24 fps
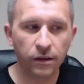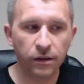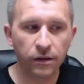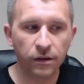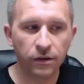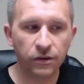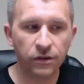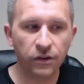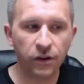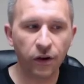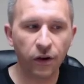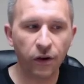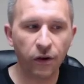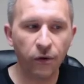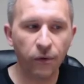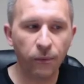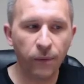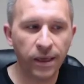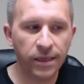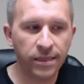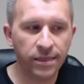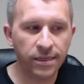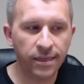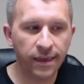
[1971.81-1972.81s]
So
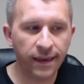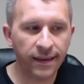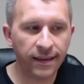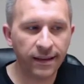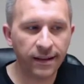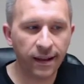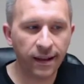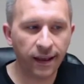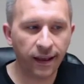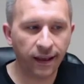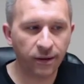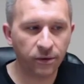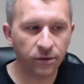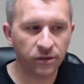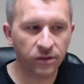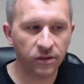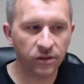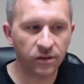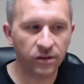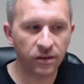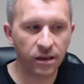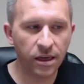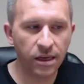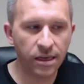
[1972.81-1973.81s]
when they
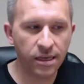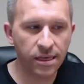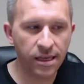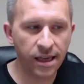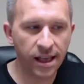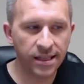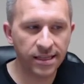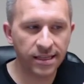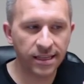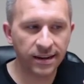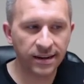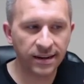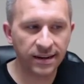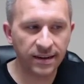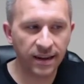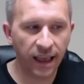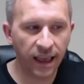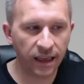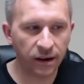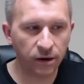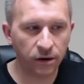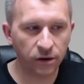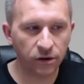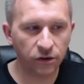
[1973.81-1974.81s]
announced that the
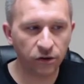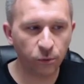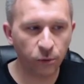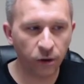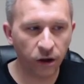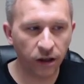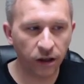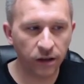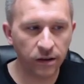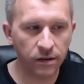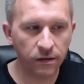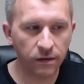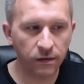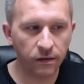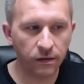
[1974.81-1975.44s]
tenors won,